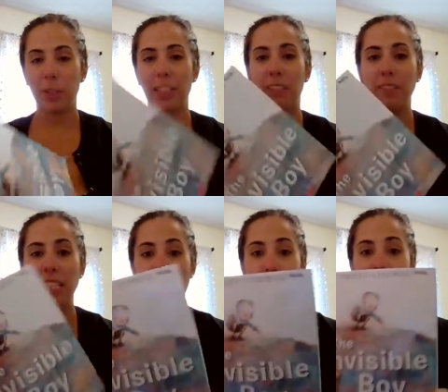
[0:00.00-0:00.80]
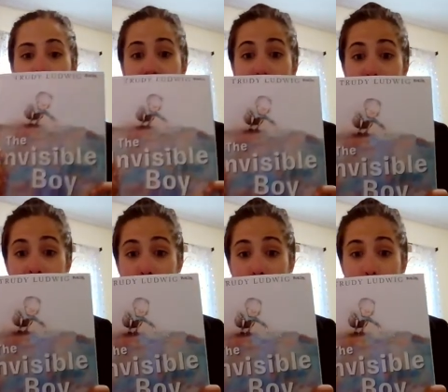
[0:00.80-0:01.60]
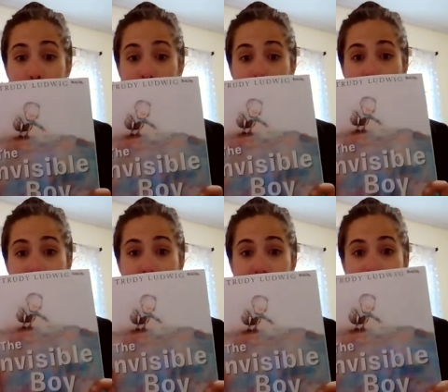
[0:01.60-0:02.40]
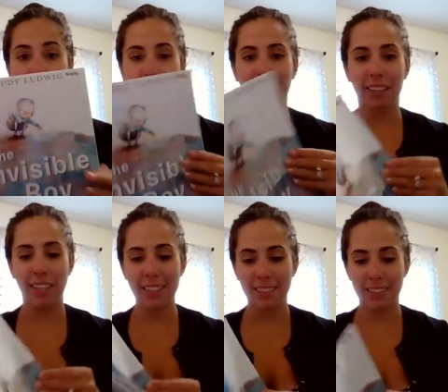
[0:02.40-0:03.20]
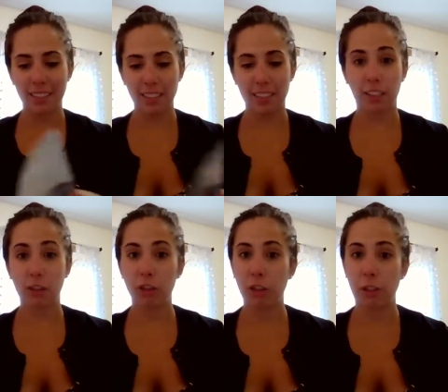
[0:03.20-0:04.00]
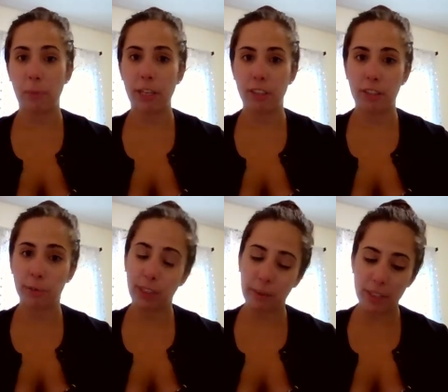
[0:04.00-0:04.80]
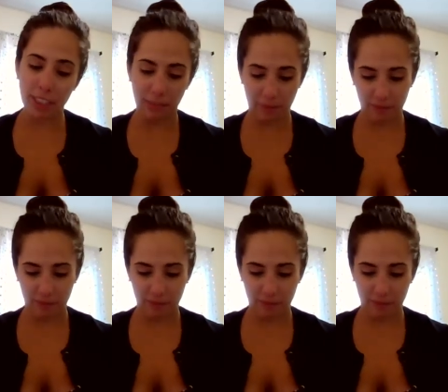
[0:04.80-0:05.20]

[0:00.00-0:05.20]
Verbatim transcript: We're going to read The Invisible Boy today. All right, and I'll show you the pages when I'm done.